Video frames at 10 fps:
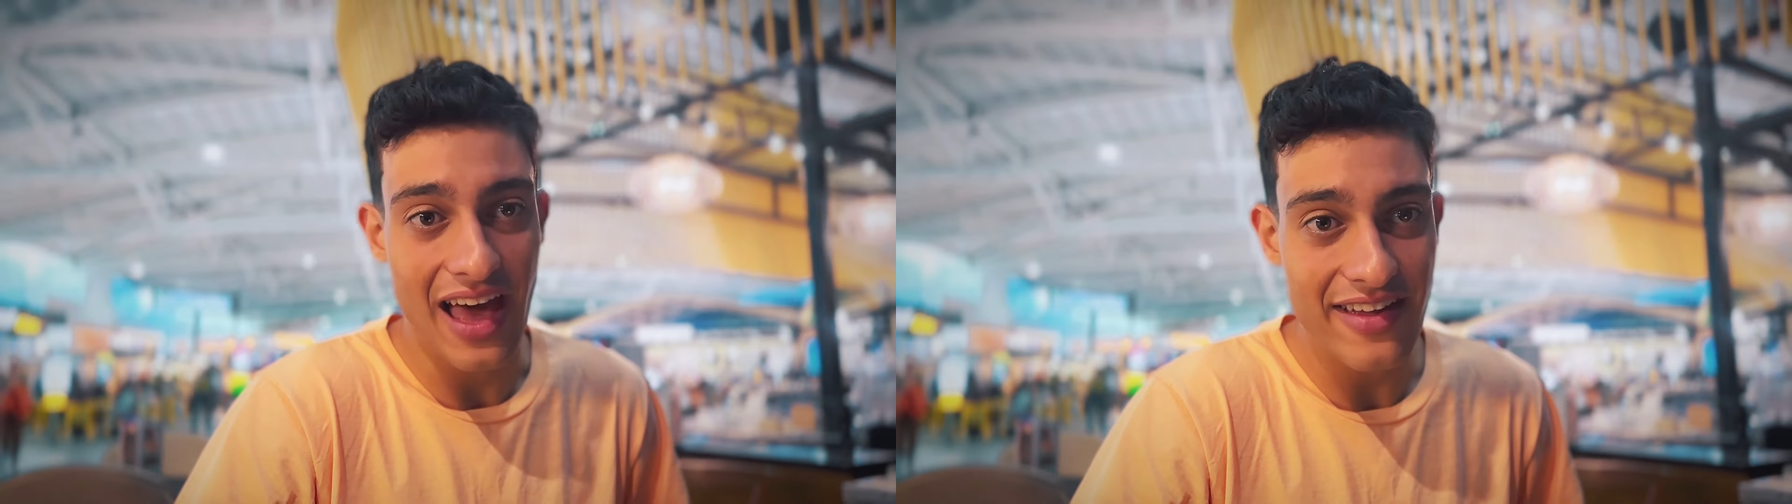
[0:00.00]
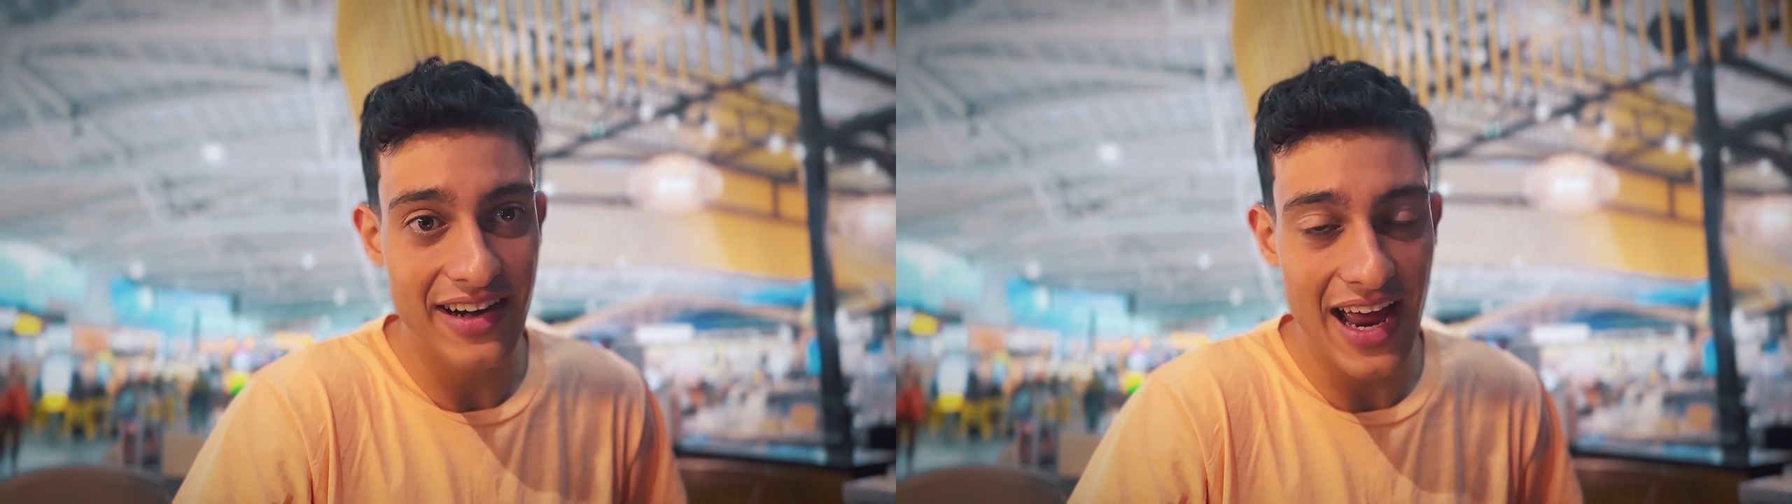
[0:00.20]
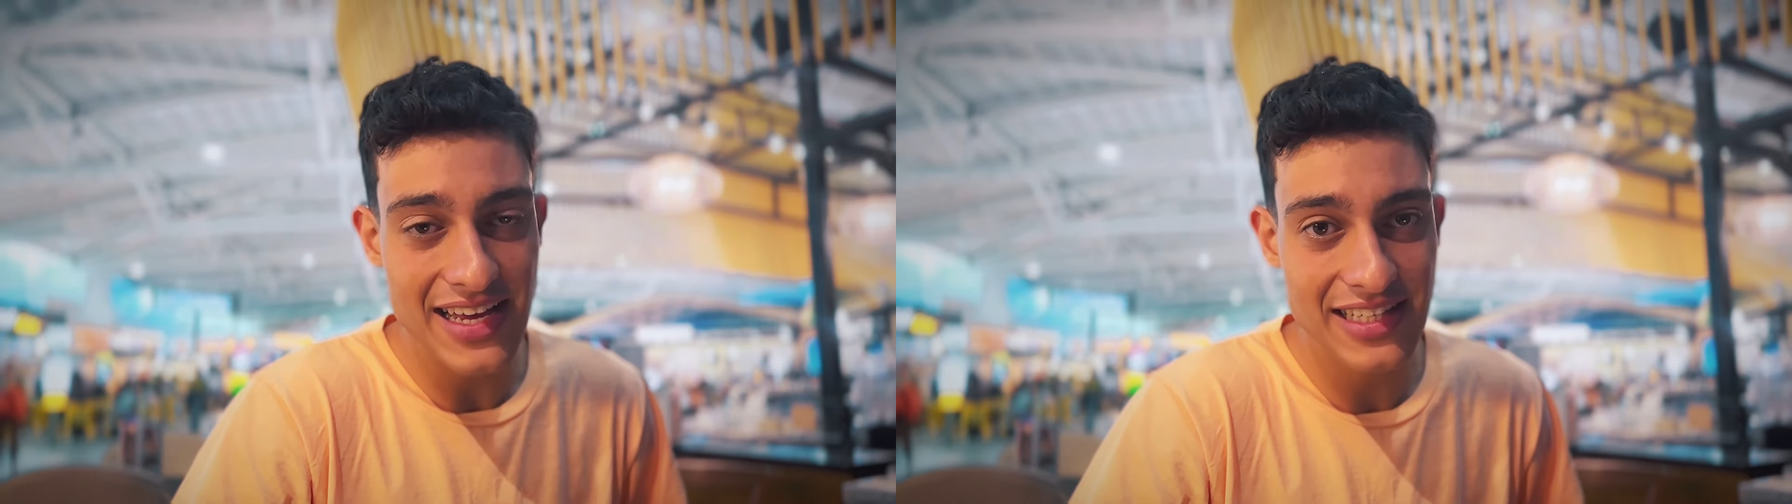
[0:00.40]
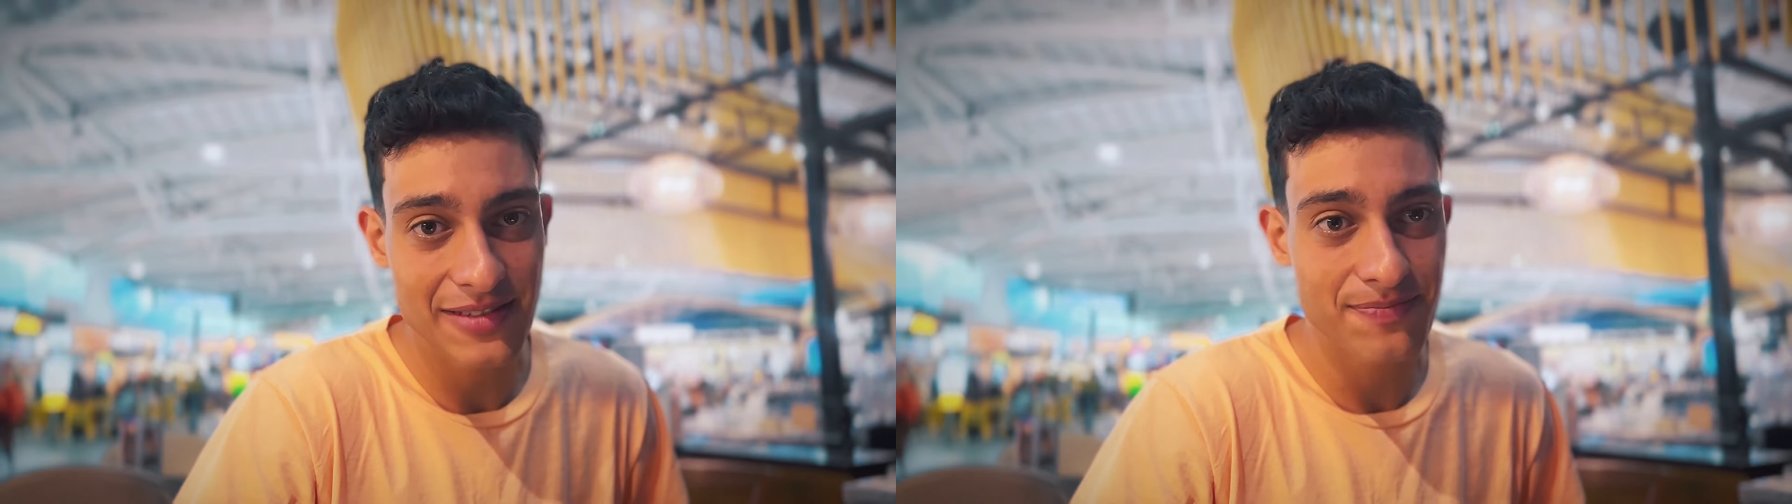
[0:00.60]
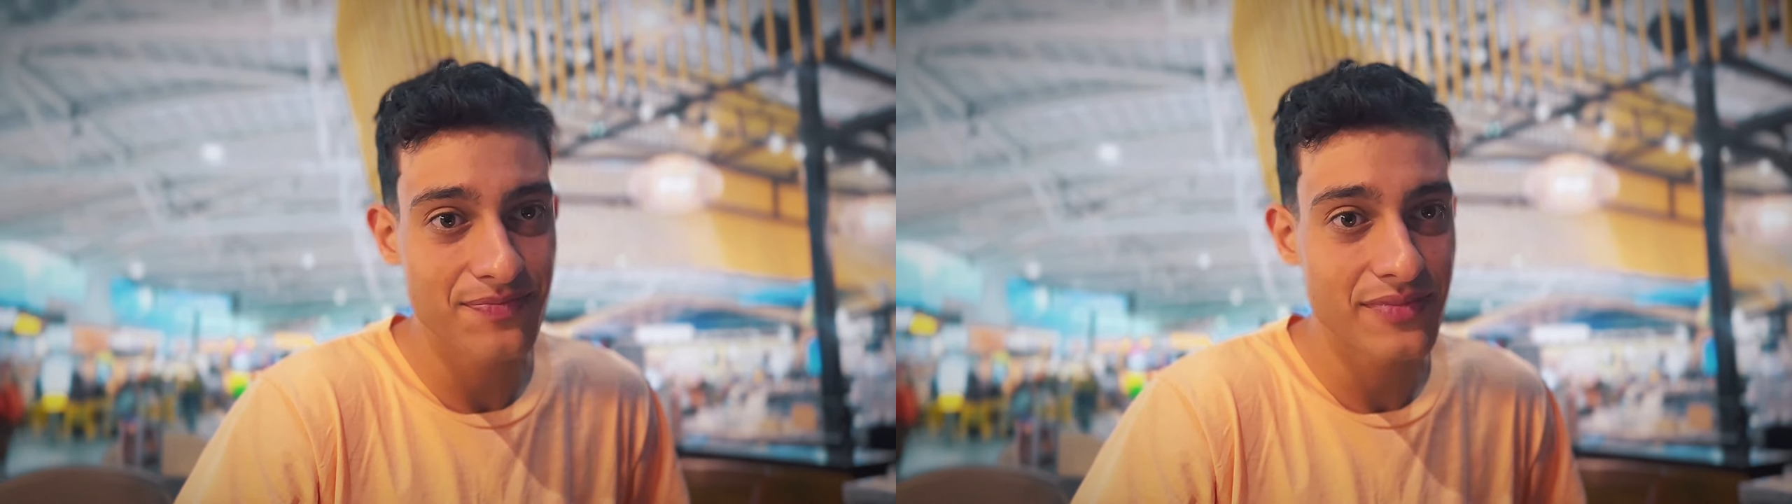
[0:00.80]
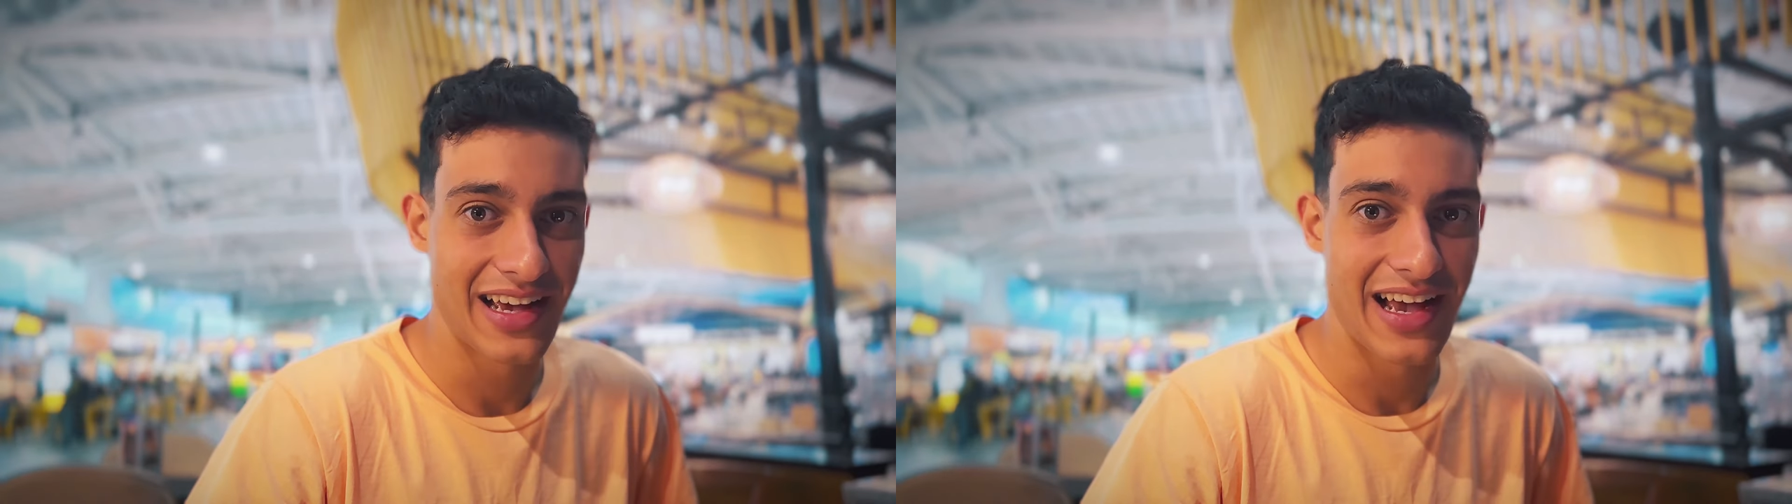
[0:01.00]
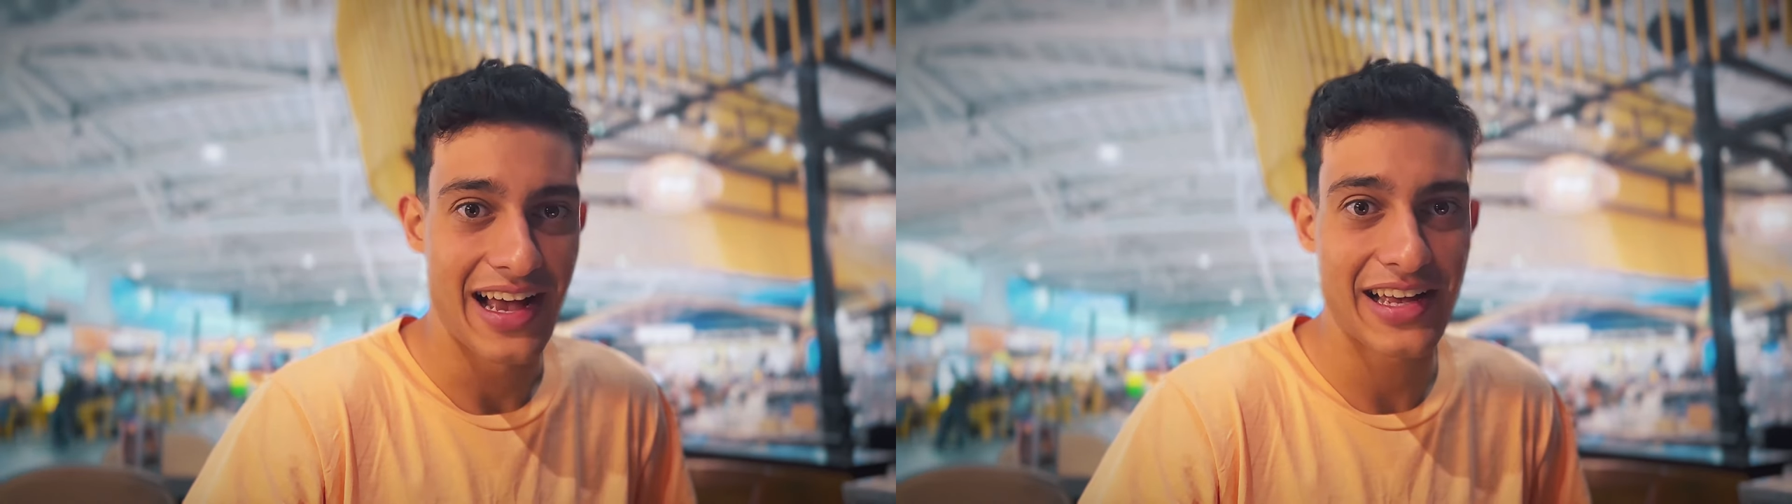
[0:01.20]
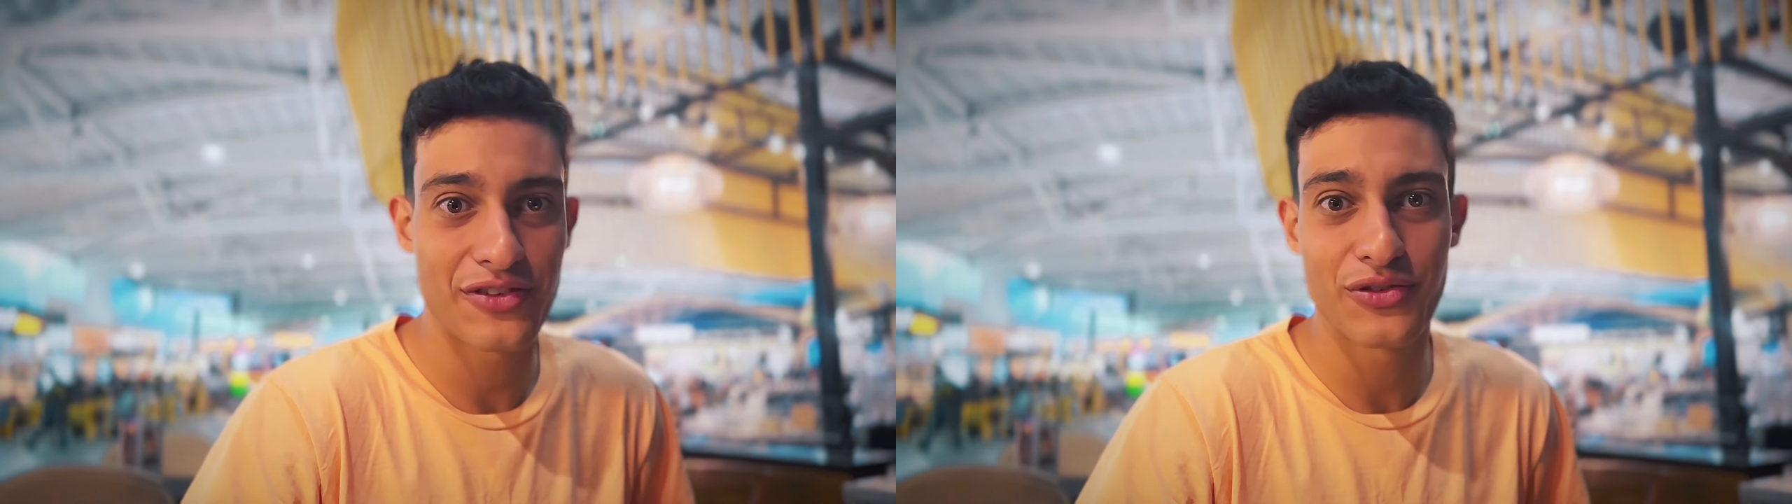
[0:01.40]
other guys.
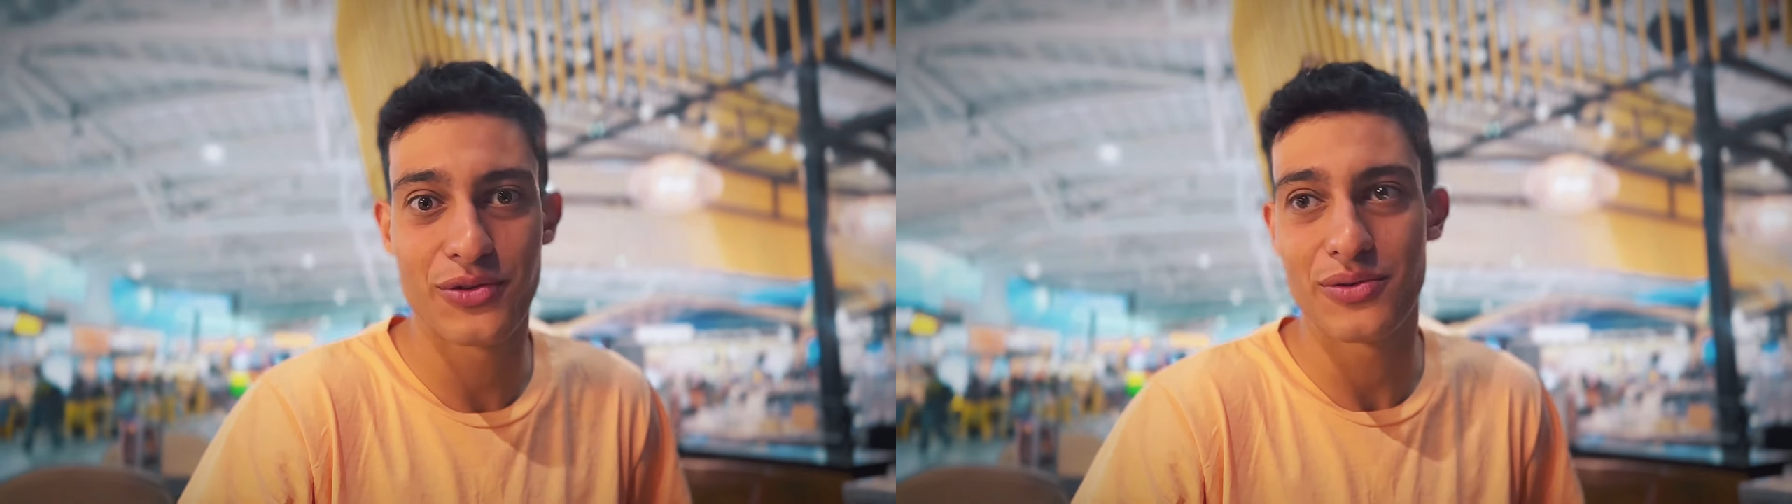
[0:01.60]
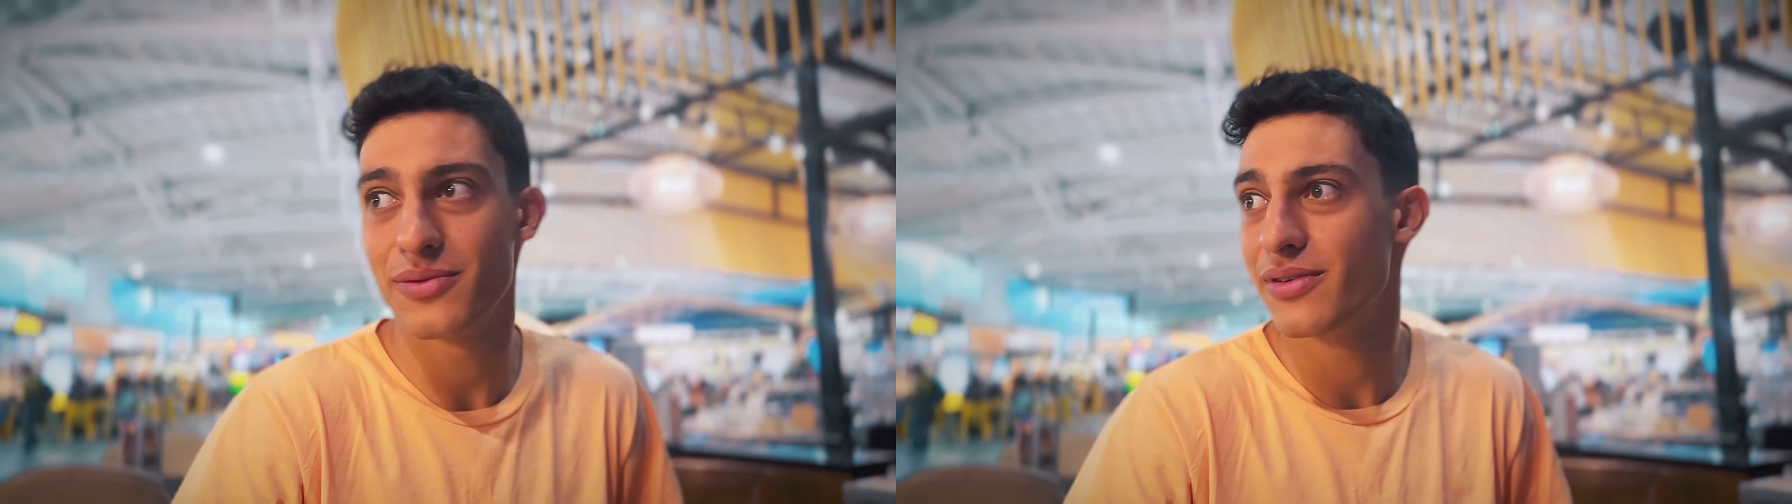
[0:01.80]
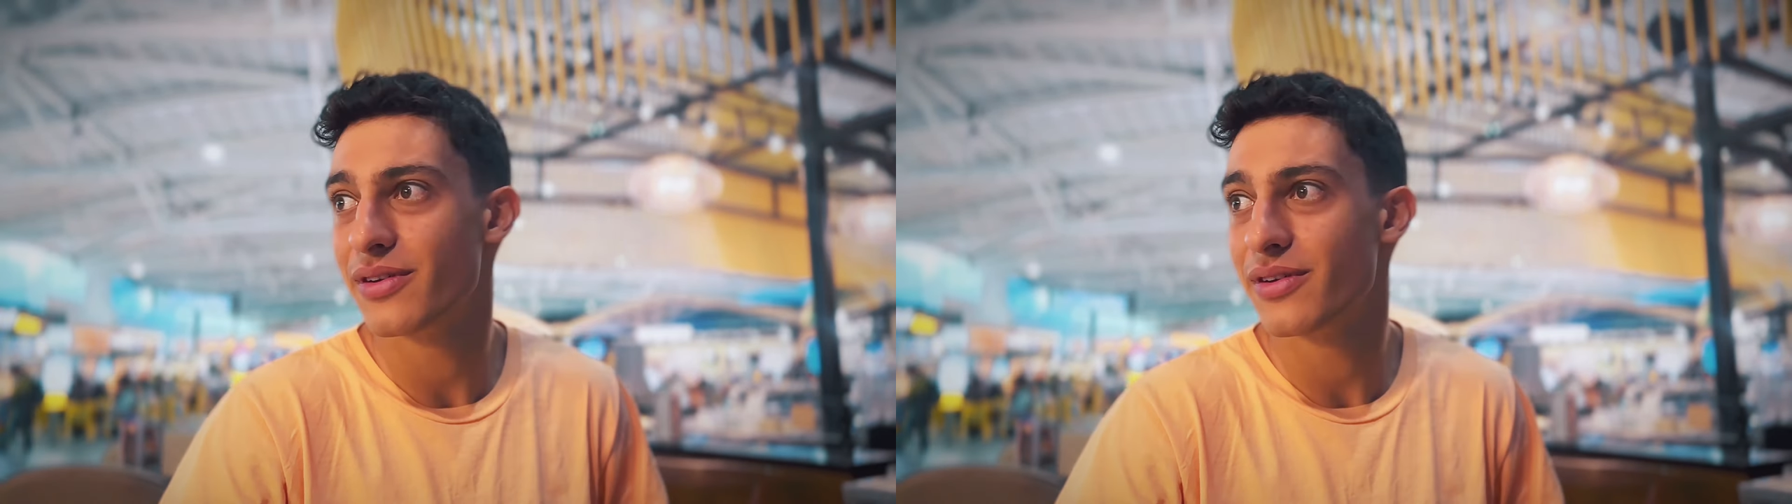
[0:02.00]
I get to